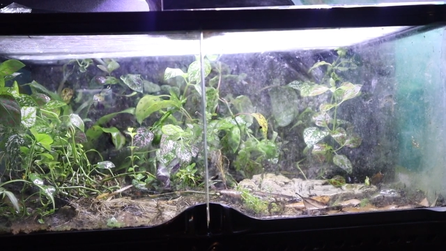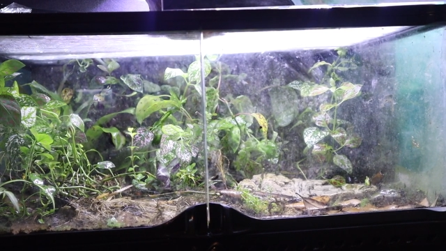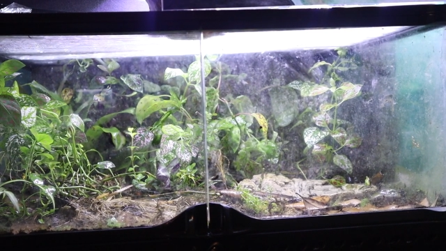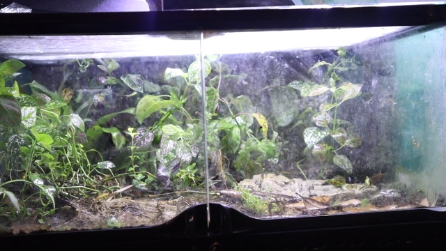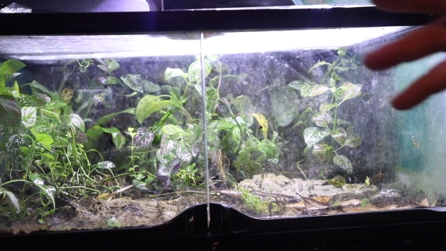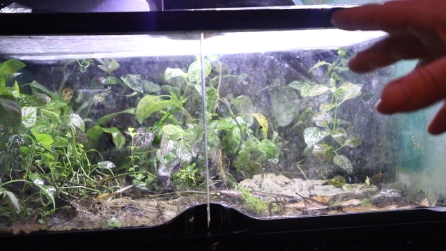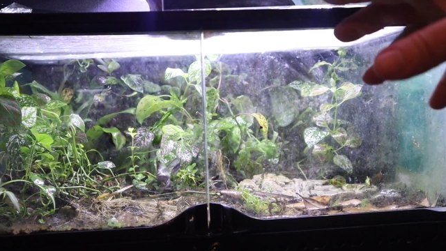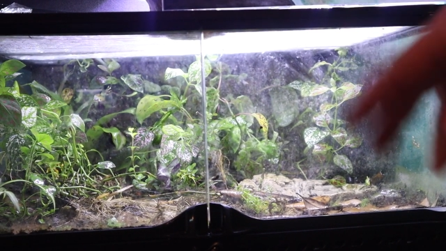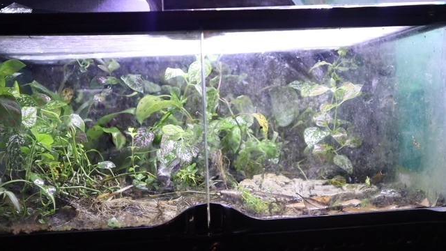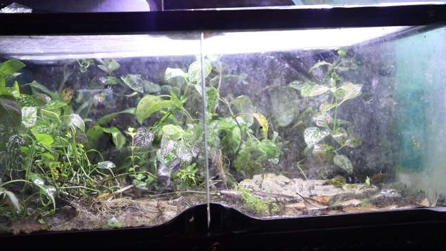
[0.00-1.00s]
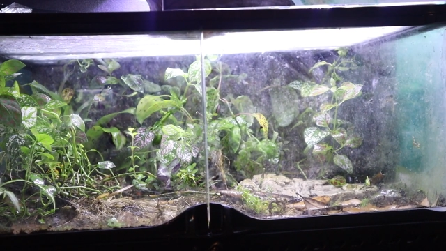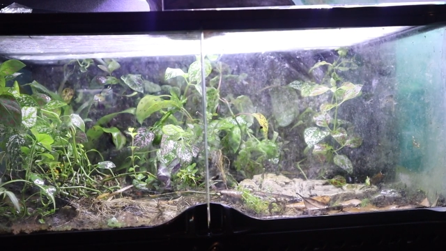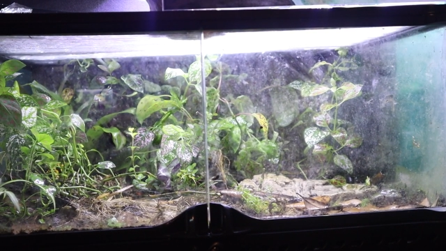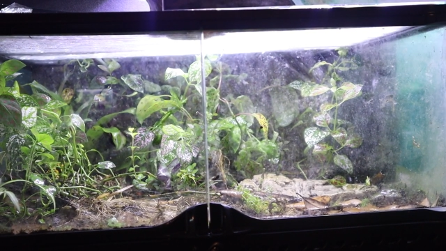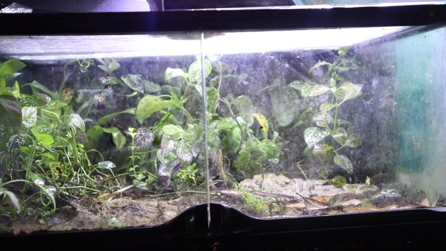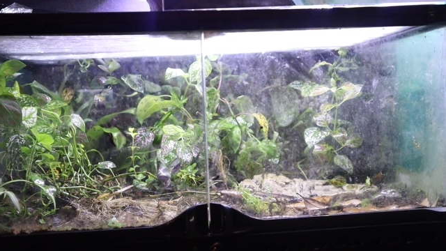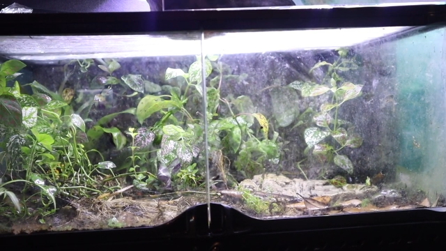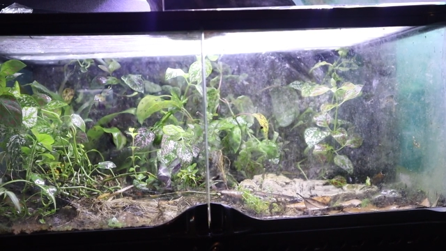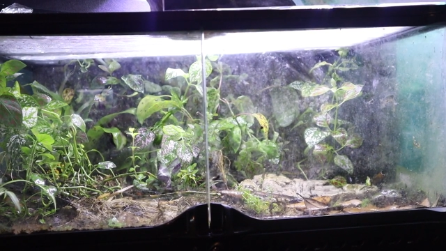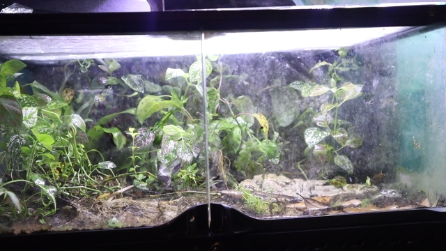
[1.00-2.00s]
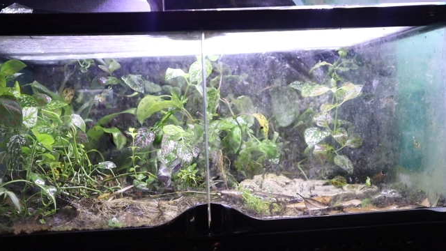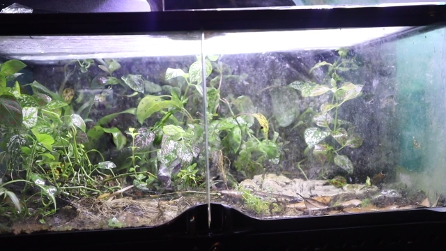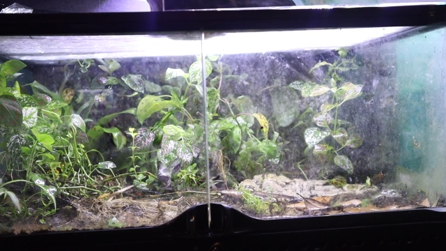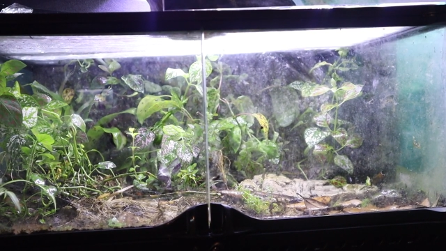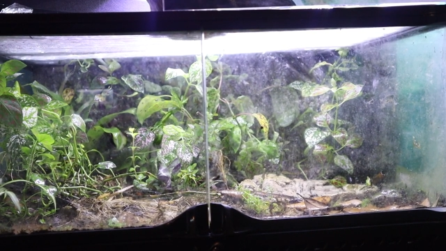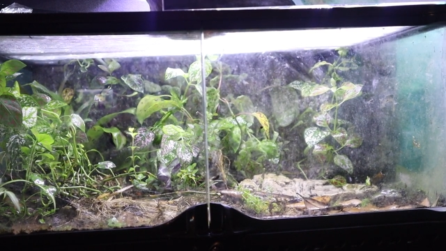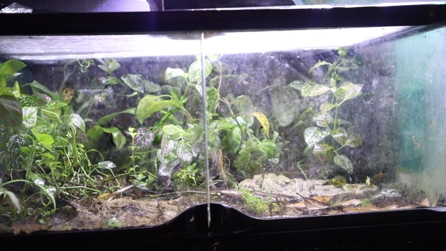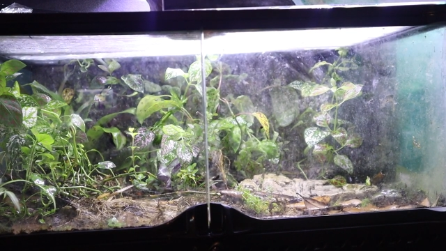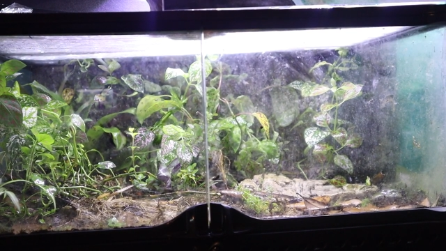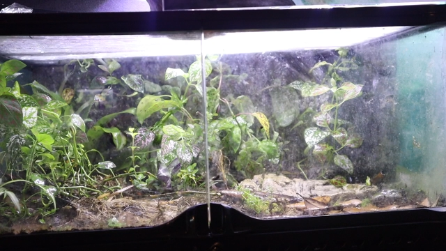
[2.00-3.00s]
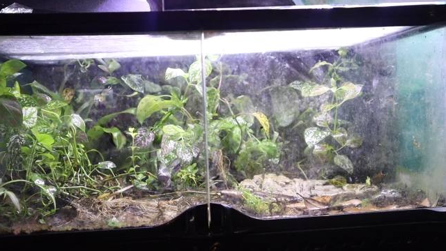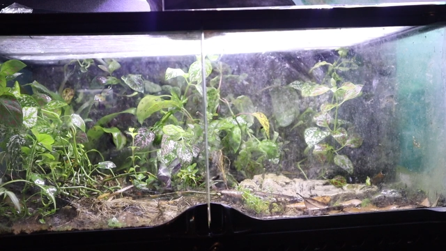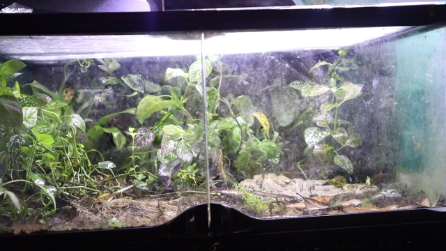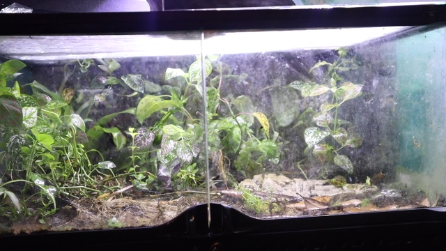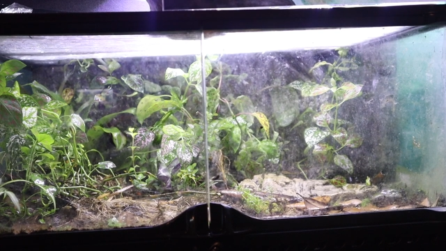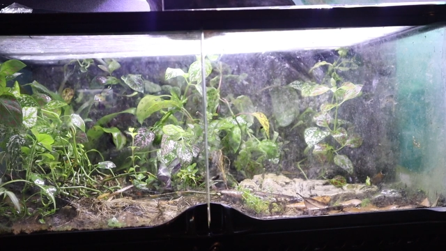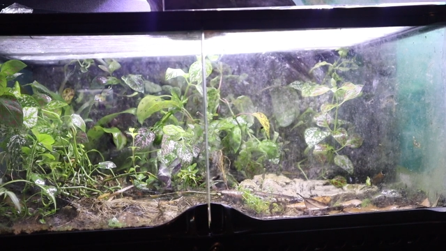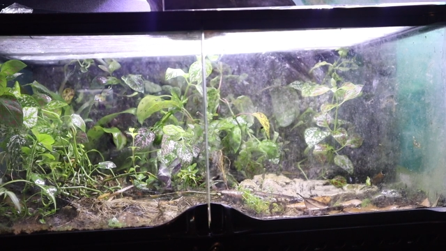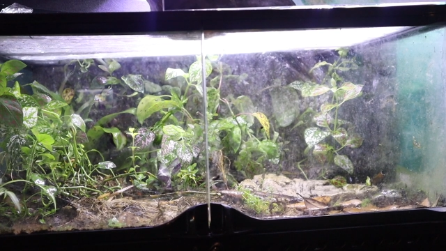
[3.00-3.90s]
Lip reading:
Nobody's mouth can be seen.